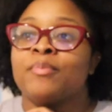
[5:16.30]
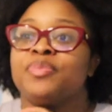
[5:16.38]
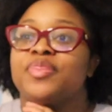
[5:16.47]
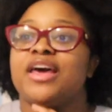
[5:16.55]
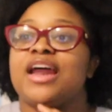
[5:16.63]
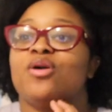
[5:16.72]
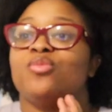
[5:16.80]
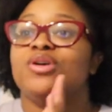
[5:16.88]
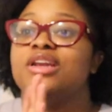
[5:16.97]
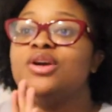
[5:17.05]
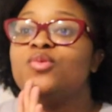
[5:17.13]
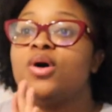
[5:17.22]
that I
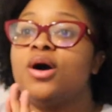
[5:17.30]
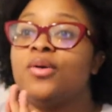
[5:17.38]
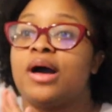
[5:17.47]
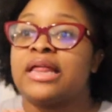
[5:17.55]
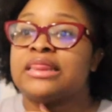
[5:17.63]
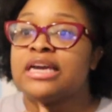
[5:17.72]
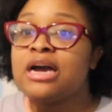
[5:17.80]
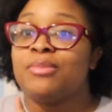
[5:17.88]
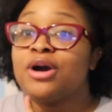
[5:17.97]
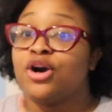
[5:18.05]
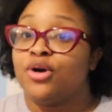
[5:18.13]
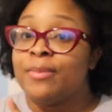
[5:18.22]
really want. I think I'm
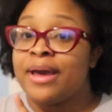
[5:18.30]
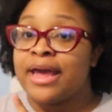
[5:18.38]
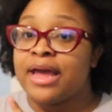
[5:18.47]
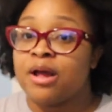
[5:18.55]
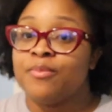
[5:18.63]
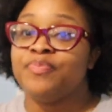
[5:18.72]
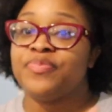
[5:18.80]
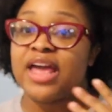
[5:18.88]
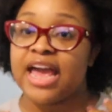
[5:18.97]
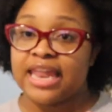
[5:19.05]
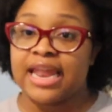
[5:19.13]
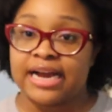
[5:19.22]
gonna go back. They
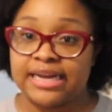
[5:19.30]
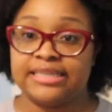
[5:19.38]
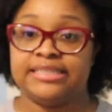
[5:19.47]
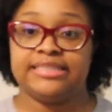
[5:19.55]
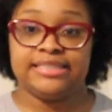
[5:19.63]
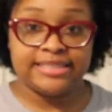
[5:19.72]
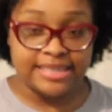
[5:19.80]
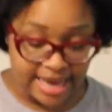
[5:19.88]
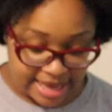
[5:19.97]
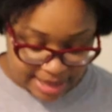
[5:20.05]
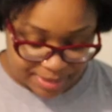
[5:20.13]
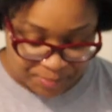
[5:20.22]
had like a
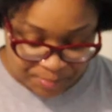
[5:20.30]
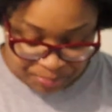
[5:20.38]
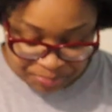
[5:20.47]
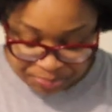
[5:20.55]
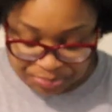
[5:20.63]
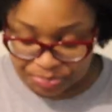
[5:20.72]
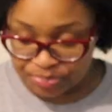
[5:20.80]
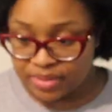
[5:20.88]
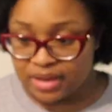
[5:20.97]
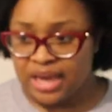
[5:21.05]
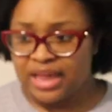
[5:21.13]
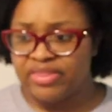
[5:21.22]
set
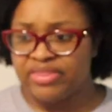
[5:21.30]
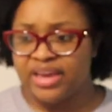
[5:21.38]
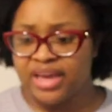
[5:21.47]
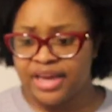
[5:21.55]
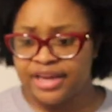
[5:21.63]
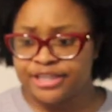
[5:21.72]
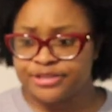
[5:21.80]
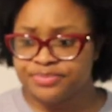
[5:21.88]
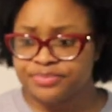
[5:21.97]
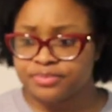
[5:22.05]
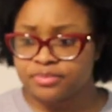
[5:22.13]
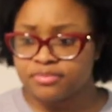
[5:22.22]
and then
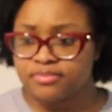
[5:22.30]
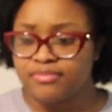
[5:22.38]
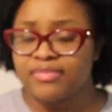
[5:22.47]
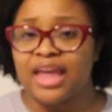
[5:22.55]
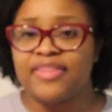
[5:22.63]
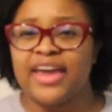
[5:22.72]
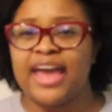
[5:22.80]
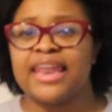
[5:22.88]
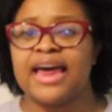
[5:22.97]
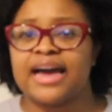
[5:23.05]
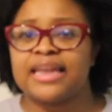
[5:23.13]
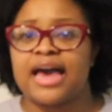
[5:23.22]
they had
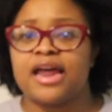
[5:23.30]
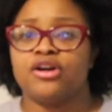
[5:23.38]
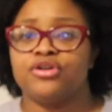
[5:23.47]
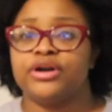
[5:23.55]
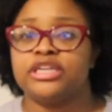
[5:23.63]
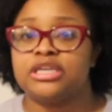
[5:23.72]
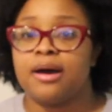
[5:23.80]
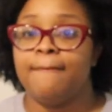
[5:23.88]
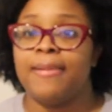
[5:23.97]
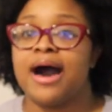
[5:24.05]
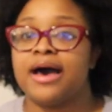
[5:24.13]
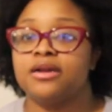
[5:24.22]
like a lot of Grinch
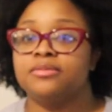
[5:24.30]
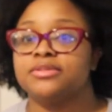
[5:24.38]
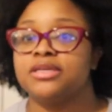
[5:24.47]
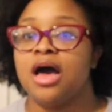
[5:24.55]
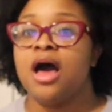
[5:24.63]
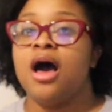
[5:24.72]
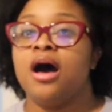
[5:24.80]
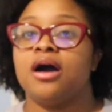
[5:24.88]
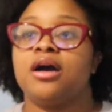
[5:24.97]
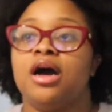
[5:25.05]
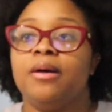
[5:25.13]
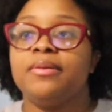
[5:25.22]
bottoms. A
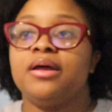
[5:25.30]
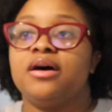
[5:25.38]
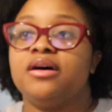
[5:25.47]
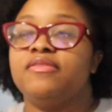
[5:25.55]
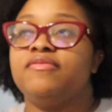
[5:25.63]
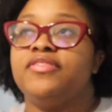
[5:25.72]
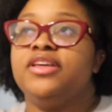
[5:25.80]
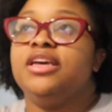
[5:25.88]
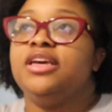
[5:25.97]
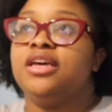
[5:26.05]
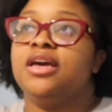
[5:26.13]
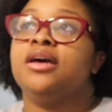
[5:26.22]
couple of
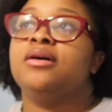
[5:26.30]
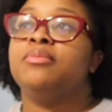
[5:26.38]
the